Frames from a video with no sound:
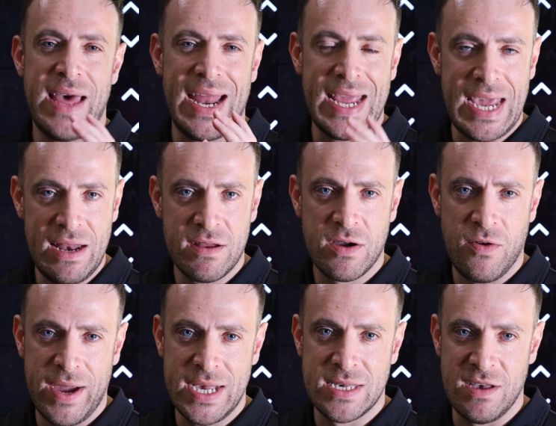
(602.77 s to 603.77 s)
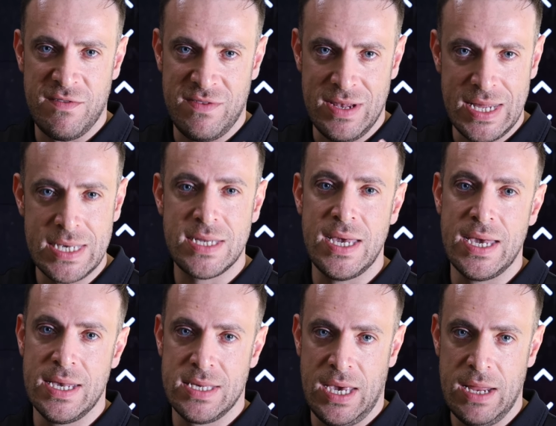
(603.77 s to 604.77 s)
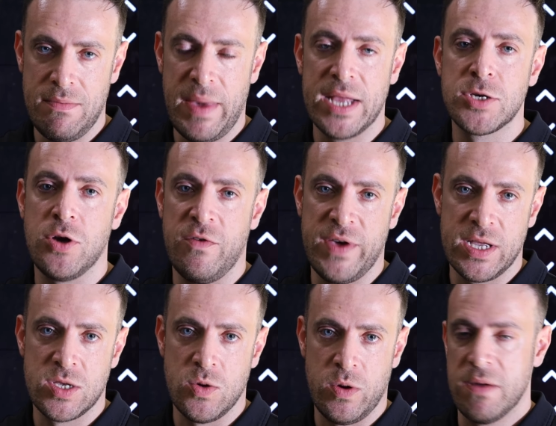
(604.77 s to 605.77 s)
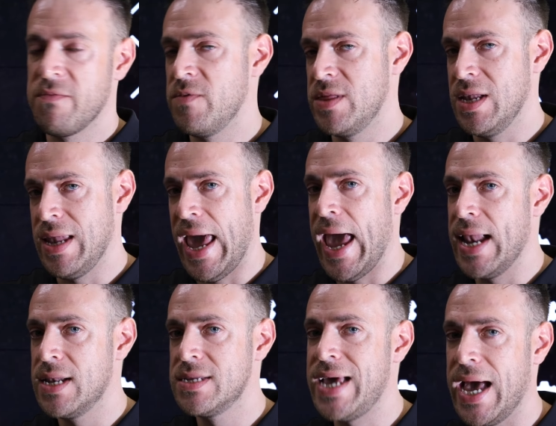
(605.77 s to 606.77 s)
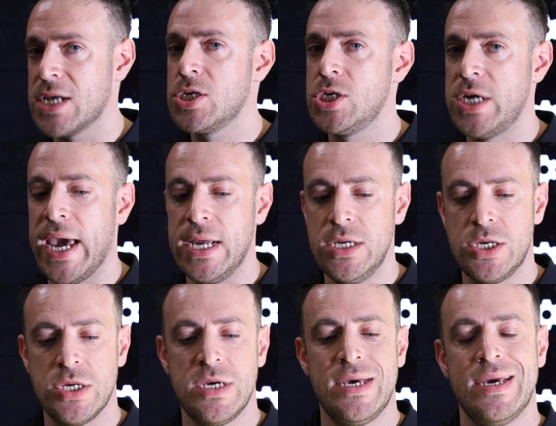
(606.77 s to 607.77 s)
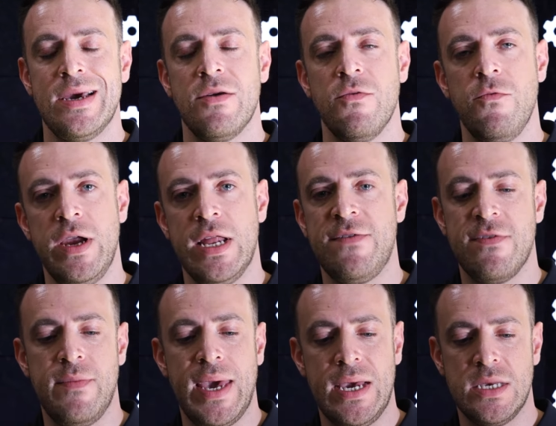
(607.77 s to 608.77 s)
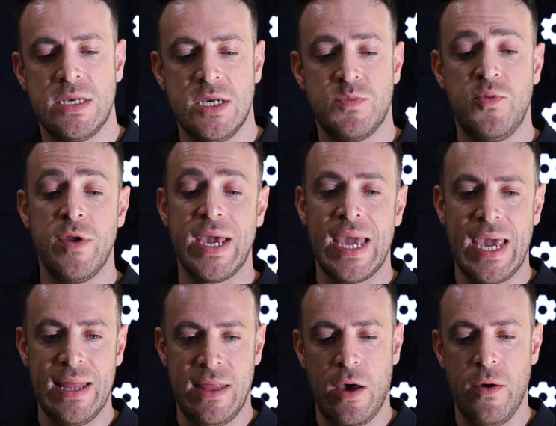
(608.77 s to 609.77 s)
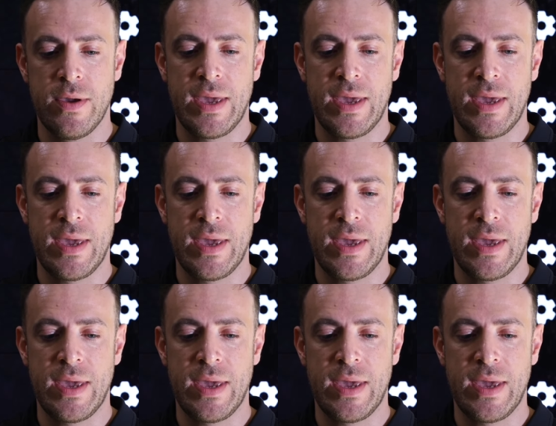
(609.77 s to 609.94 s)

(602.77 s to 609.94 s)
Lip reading: That increase of listings in Metro Victoria with the land tax change really, for me, is just putting it in the